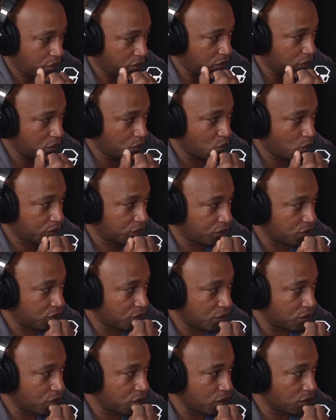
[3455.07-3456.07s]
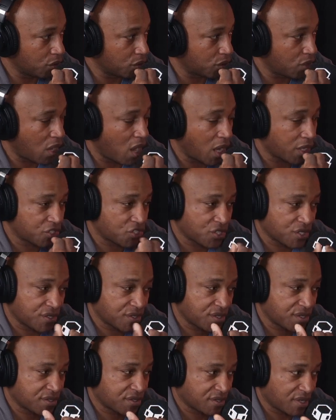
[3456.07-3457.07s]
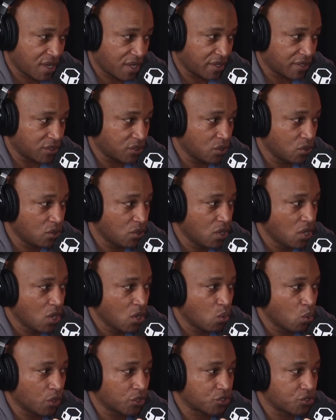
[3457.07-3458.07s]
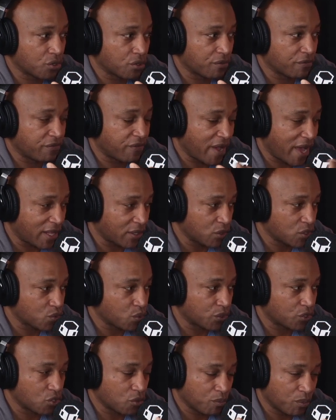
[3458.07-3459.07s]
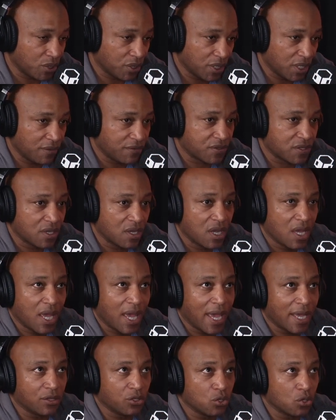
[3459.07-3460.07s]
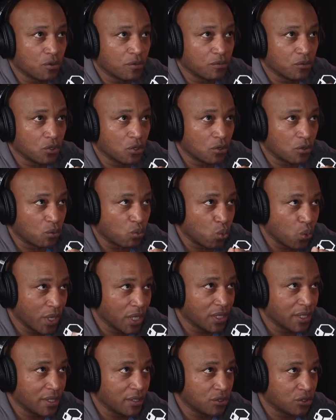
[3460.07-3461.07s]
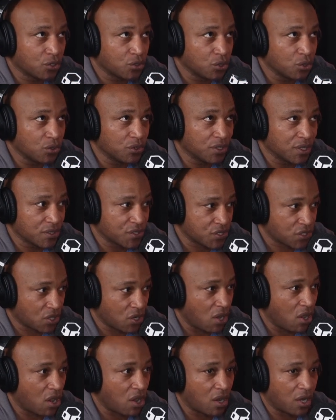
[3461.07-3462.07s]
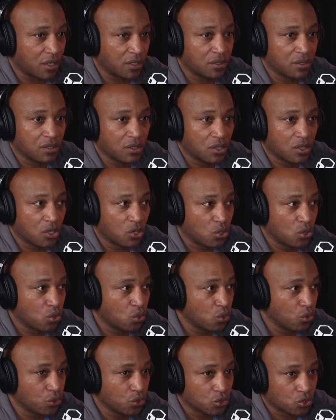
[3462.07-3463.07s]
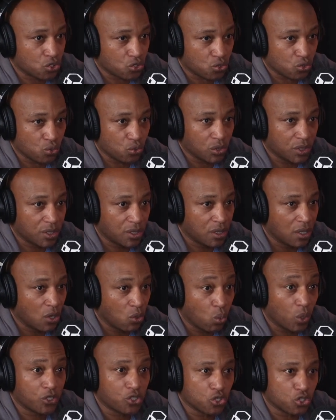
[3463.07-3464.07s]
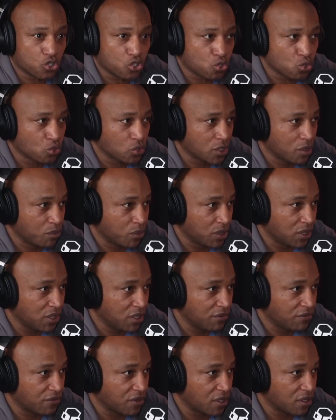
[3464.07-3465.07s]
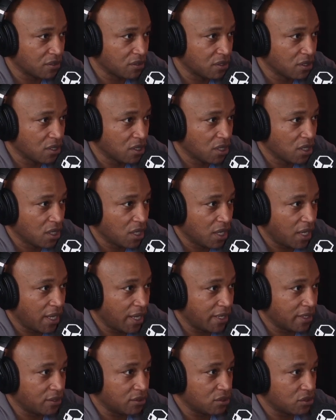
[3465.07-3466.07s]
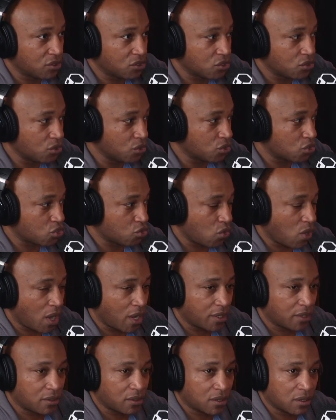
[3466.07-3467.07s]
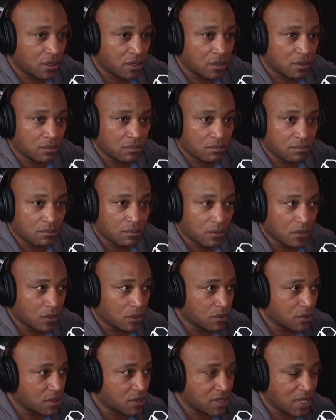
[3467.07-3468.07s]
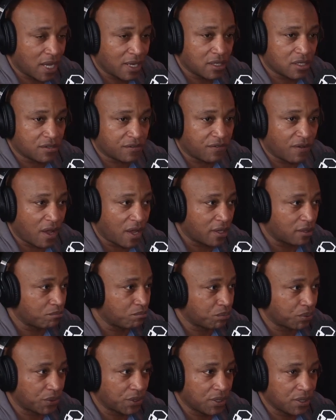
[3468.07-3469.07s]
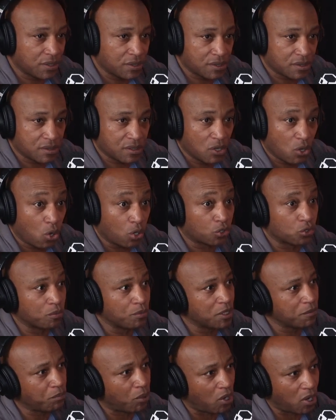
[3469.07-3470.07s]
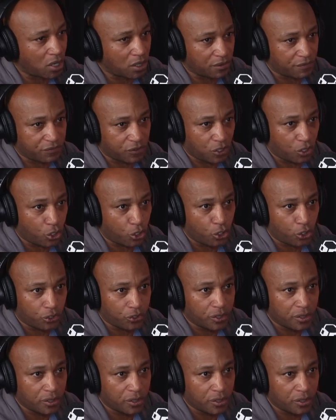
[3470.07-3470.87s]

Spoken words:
what your conscience is telling you, what your values, what your beliefs, and you're willing to discard what you truly believe in, and to try and satisfy and please, or to be part of the herd.